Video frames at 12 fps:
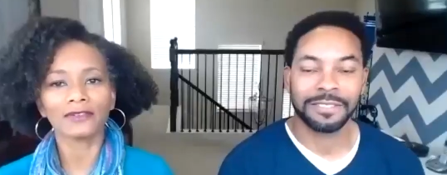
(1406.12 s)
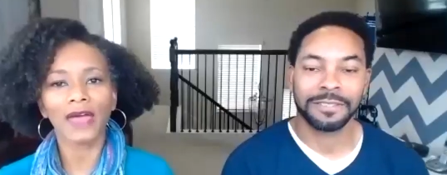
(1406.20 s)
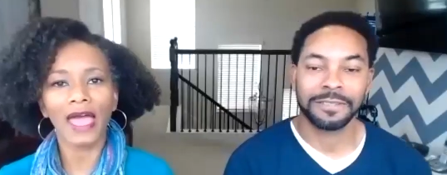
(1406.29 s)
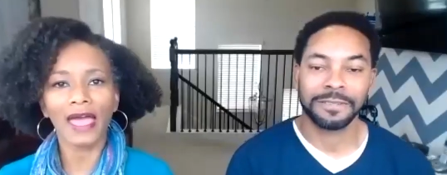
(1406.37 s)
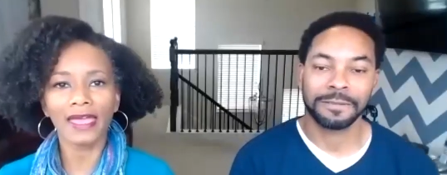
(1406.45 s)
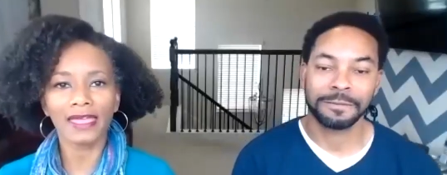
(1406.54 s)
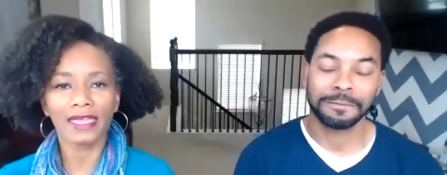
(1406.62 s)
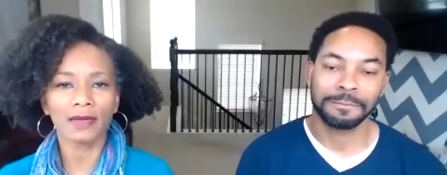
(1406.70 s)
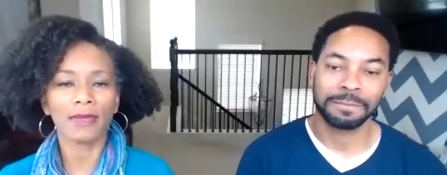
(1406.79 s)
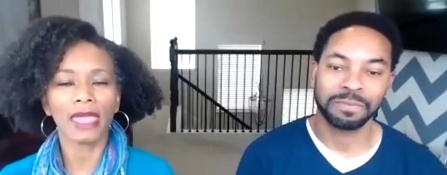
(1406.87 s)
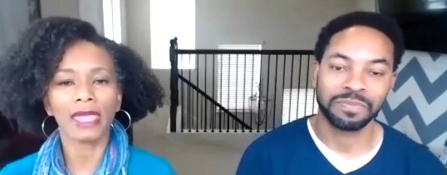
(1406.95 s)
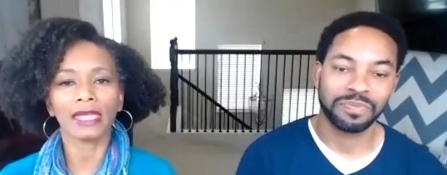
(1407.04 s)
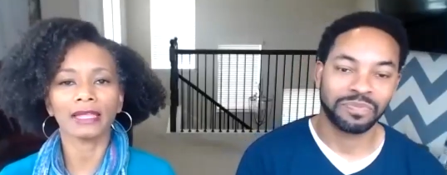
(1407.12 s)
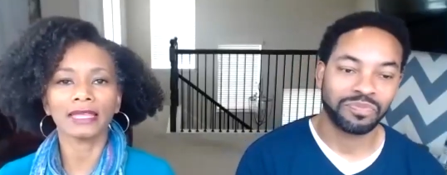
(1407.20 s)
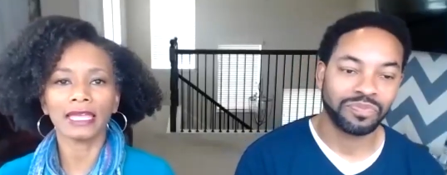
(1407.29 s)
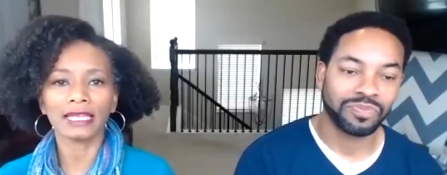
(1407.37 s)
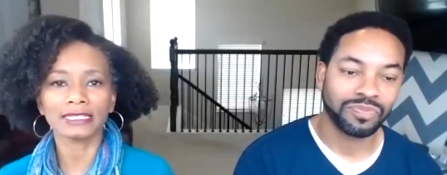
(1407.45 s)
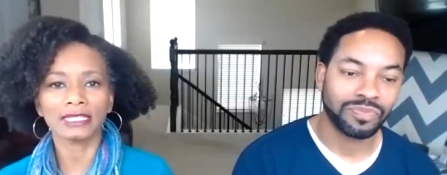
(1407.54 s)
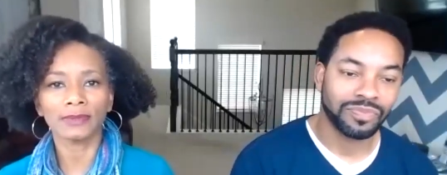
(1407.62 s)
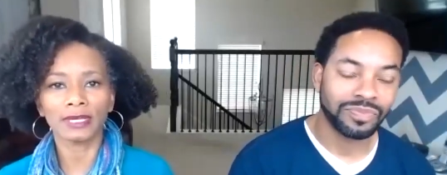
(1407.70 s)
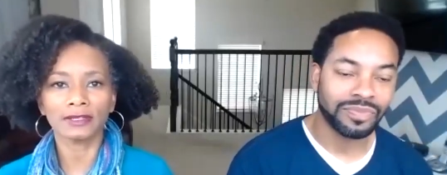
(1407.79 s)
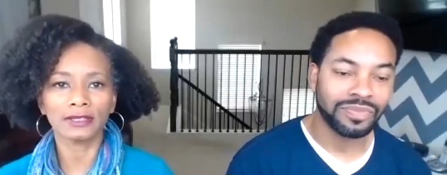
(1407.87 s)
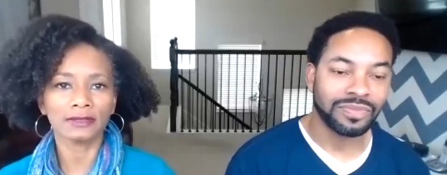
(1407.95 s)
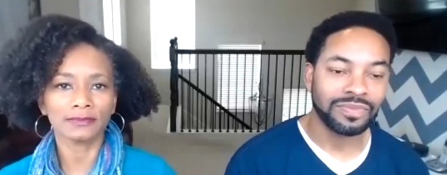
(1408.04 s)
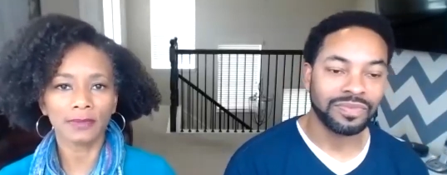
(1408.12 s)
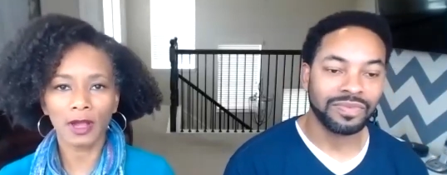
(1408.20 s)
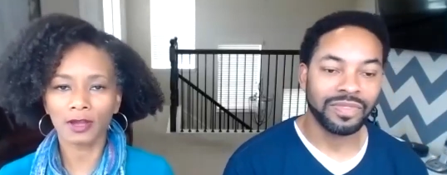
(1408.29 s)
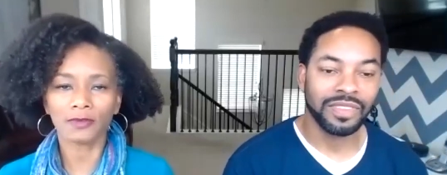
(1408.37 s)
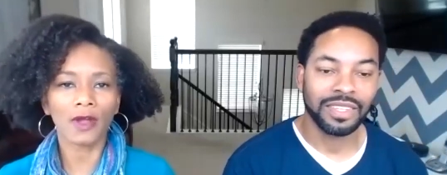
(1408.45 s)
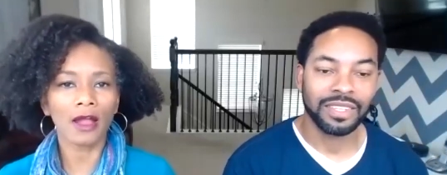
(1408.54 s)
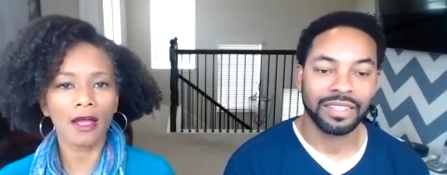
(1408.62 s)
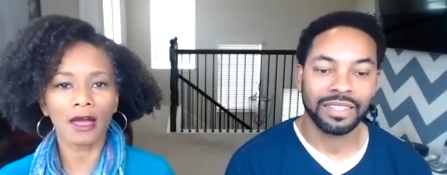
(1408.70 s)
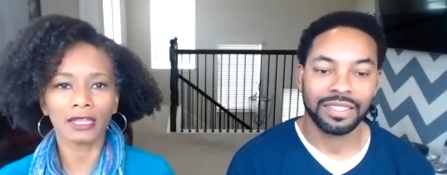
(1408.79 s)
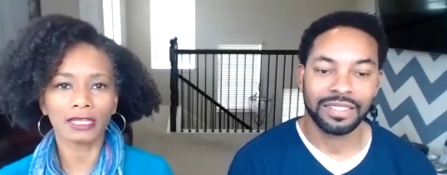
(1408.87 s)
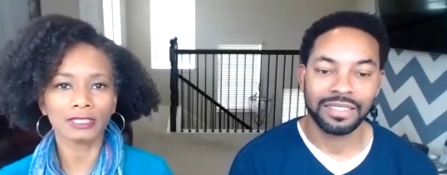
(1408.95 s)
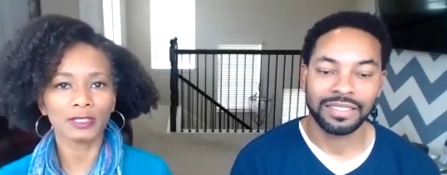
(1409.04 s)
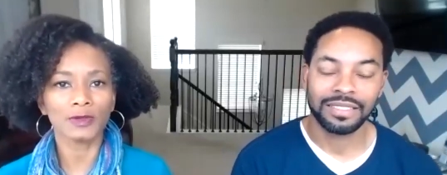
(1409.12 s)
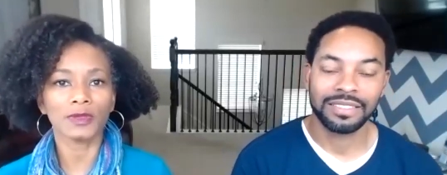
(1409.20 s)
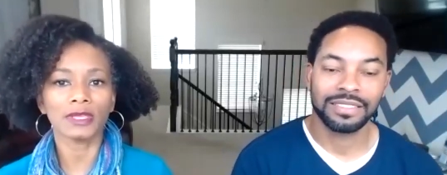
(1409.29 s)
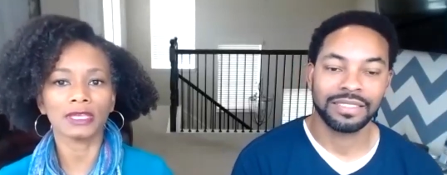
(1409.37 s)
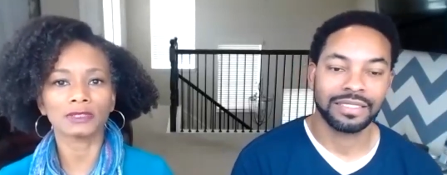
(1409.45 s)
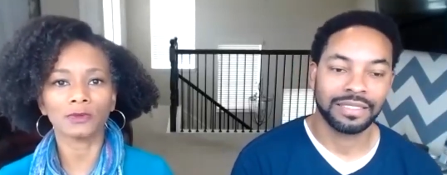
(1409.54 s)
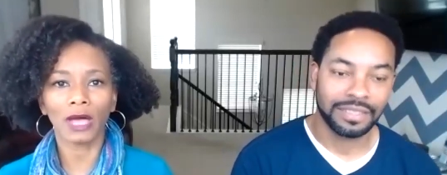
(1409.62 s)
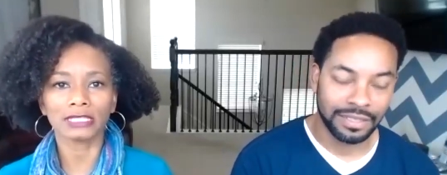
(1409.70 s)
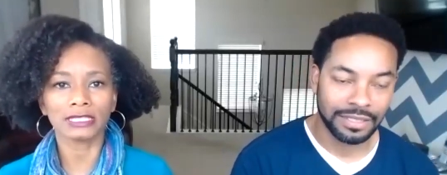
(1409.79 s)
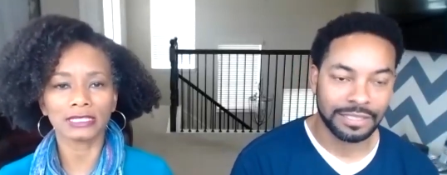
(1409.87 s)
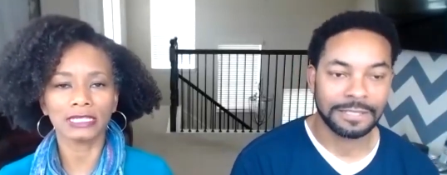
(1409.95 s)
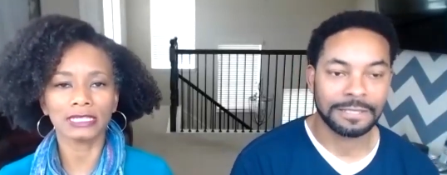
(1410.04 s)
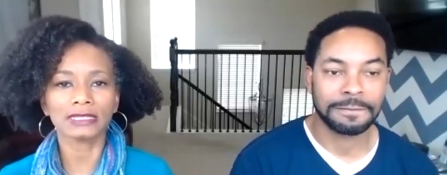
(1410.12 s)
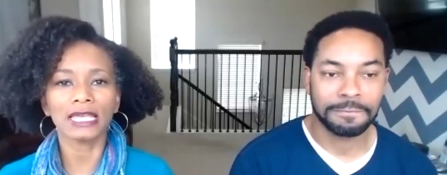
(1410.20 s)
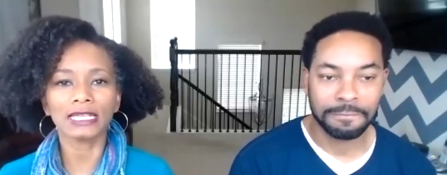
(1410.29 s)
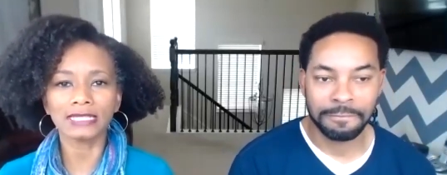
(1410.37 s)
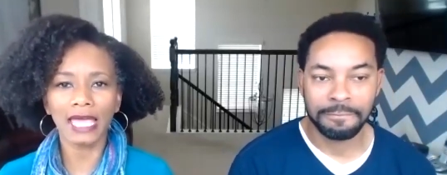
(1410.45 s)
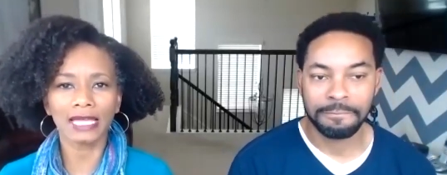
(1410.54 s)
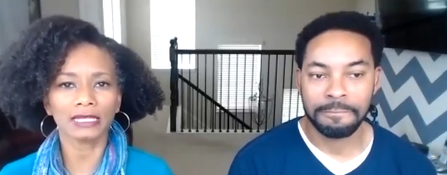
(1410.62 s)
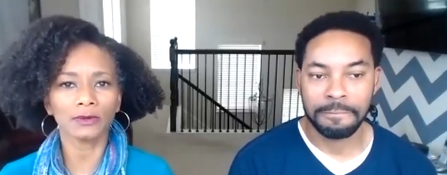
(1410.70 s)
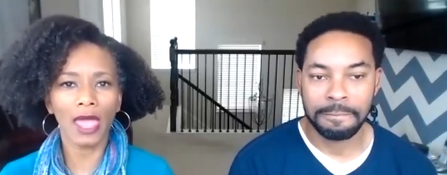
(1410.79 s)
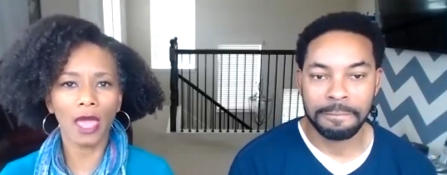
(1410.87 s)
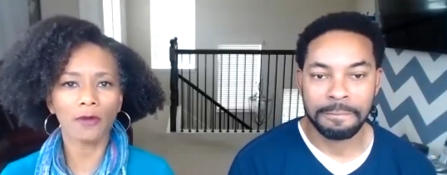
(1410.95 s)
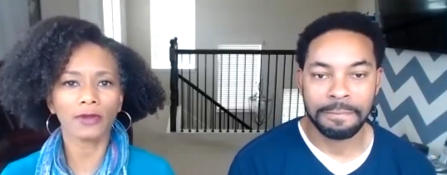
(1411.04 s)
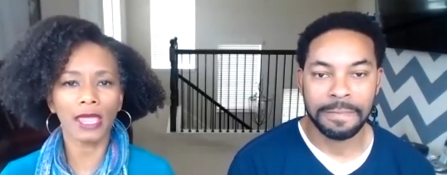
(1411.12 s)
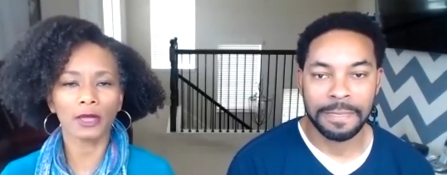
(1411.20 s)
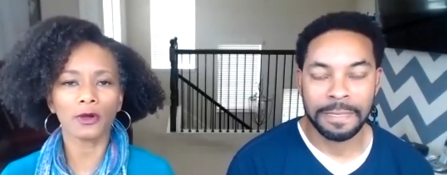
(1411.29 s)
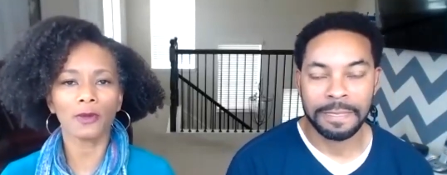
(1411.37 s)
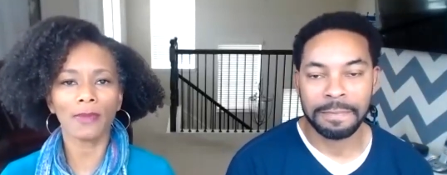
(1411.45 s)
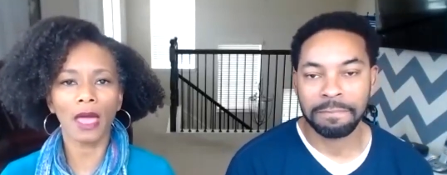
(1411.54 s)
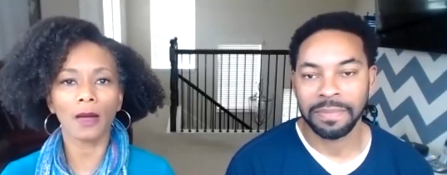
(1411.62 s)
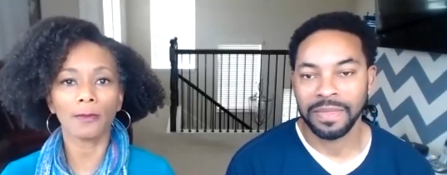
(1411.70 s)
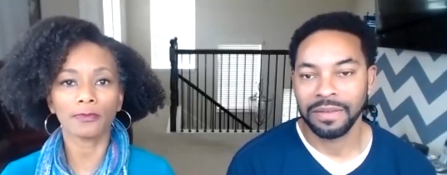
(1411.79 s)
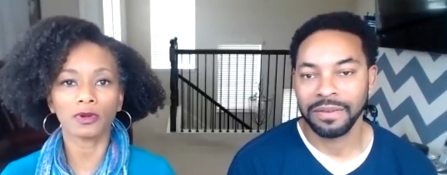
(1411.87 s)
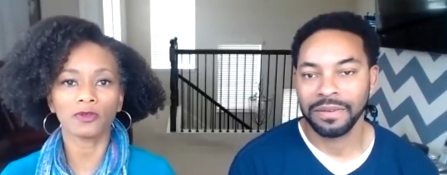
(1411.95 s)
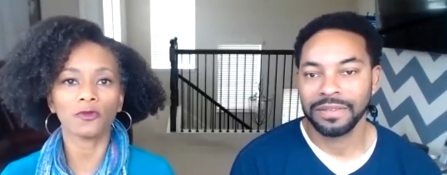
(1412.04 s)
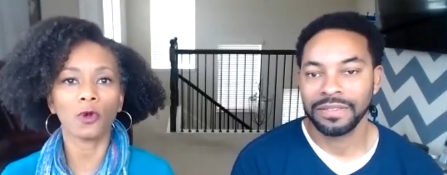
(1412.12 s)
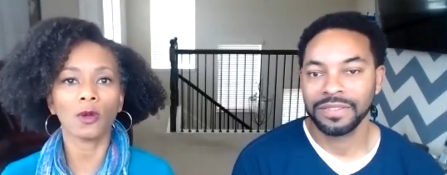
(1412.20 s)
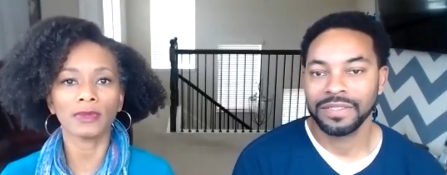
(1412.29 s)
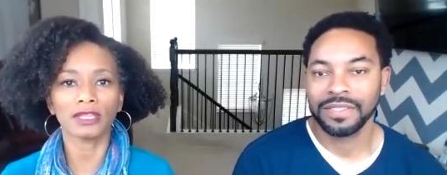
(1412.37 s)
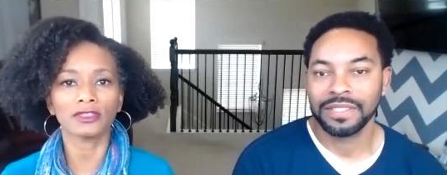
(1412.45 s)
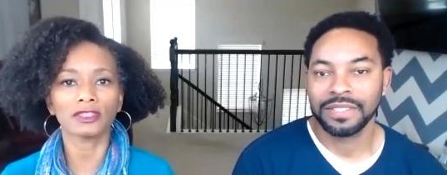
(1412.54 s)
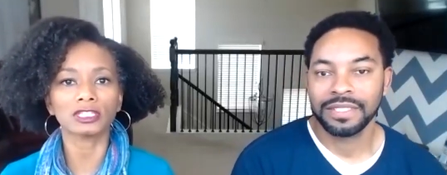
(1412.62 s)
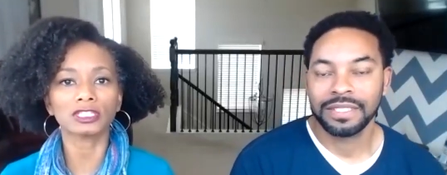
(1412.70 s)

Speaker 1: if I am a legacy builder, part of our audience who is watching this, exactly how would I go about performing the